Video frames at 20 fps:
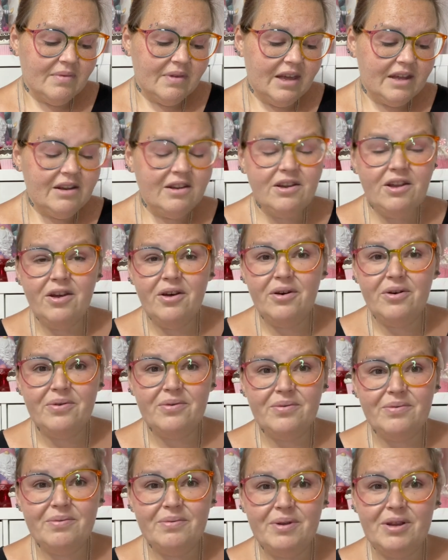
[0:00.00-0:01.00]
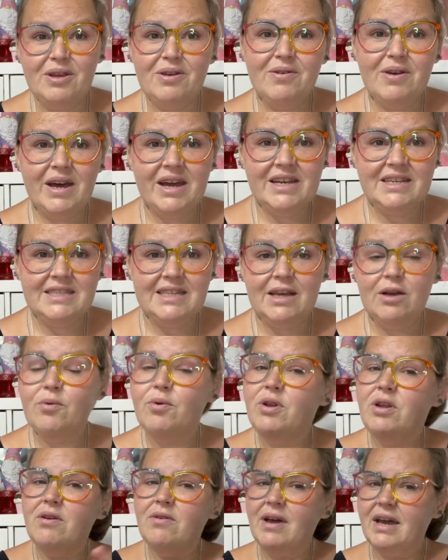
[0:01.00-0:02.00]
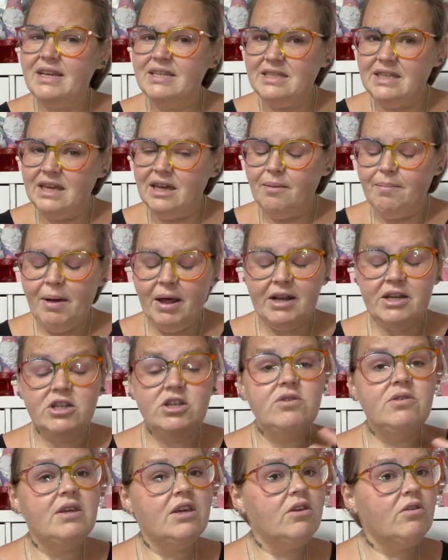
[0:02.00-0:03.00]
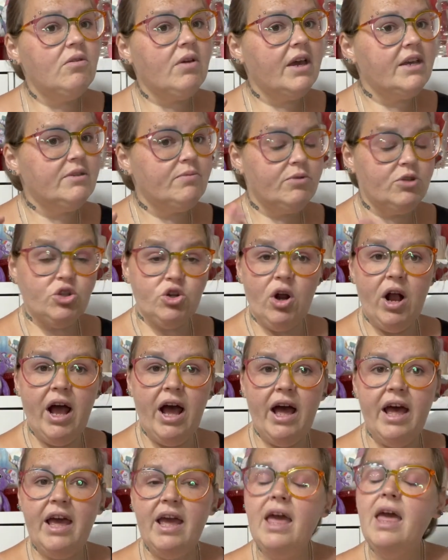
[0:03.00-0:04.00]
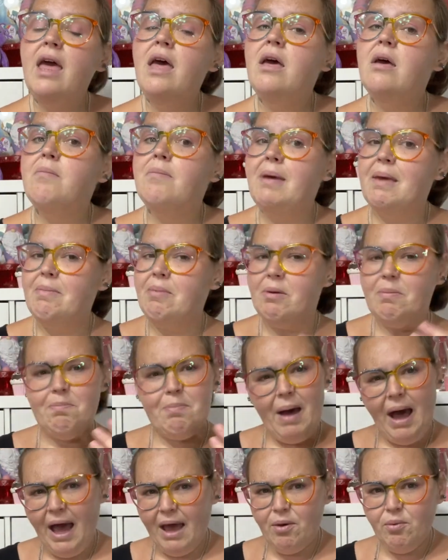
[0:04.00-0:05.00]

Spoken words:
I don't know. What do you guys think? What do you guys think about it? Do you think you guys would try, maybe buy